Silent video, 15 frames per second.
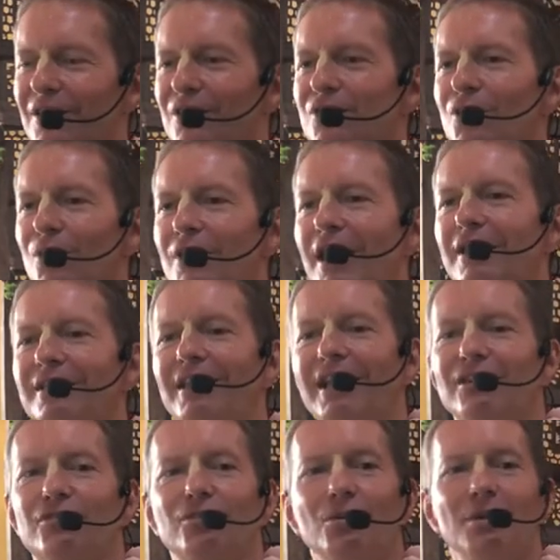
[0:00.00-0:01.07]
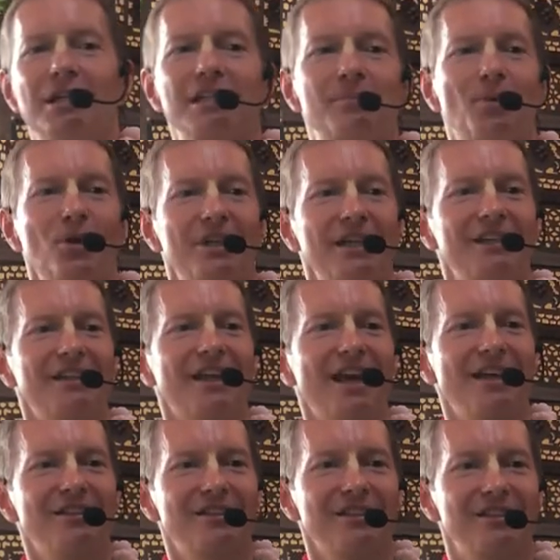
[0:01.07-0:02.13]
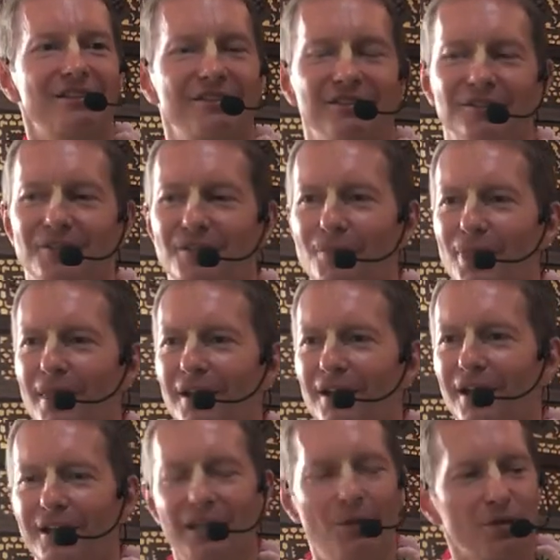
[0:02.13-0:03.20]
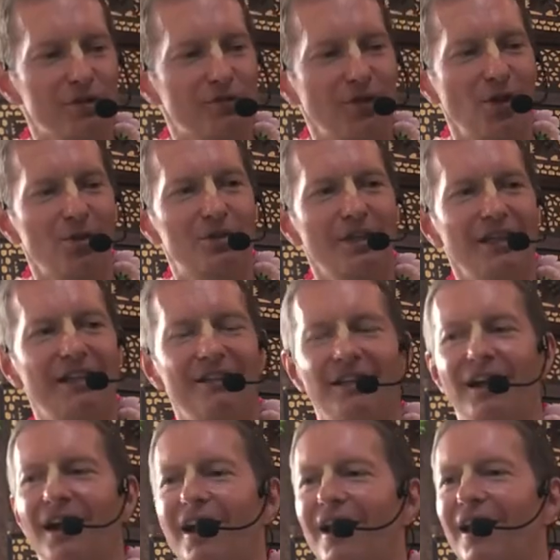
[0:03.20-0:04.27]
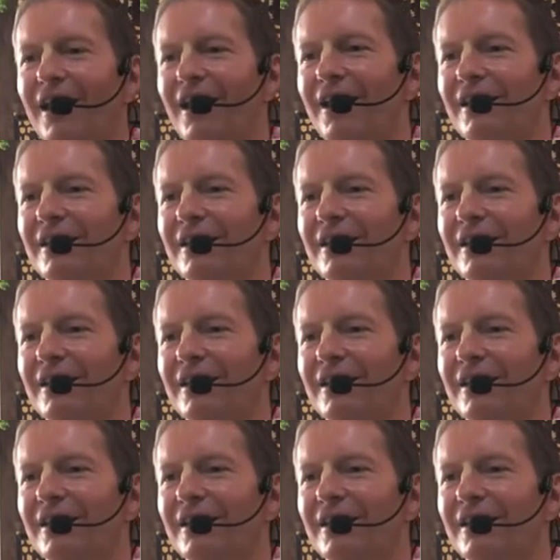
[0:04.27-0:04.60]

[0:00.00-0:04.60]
So then they threw his body in the Ganges and he was floating in the Ganga.